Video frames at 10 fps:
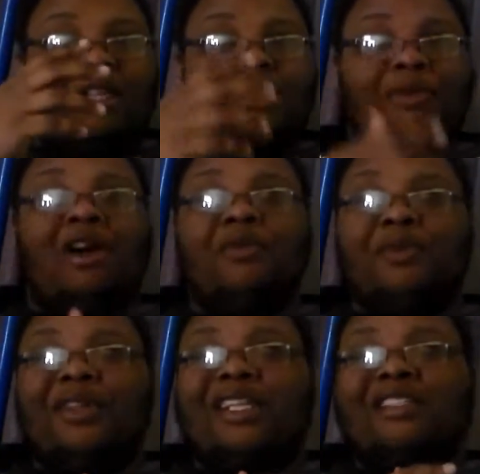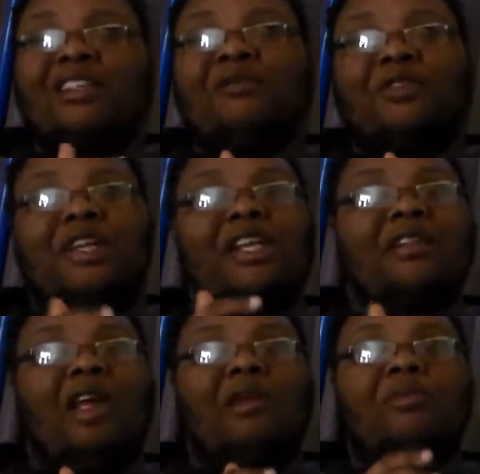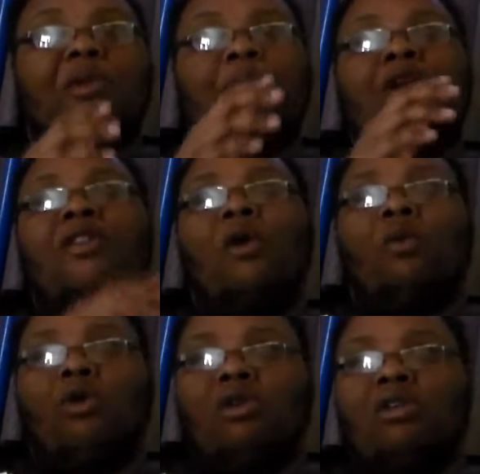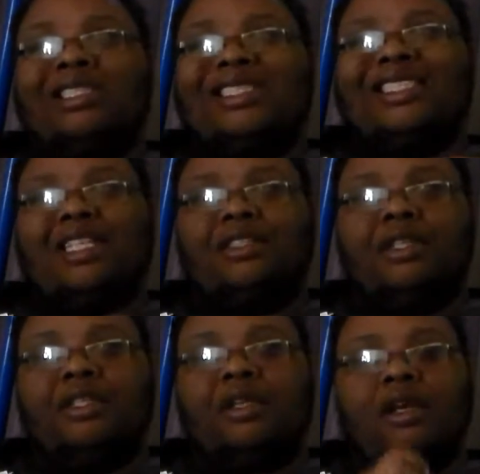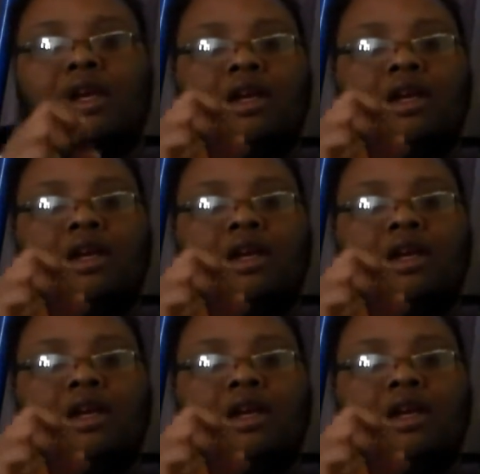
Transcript: Smallville, but let's like forget like about their world existing,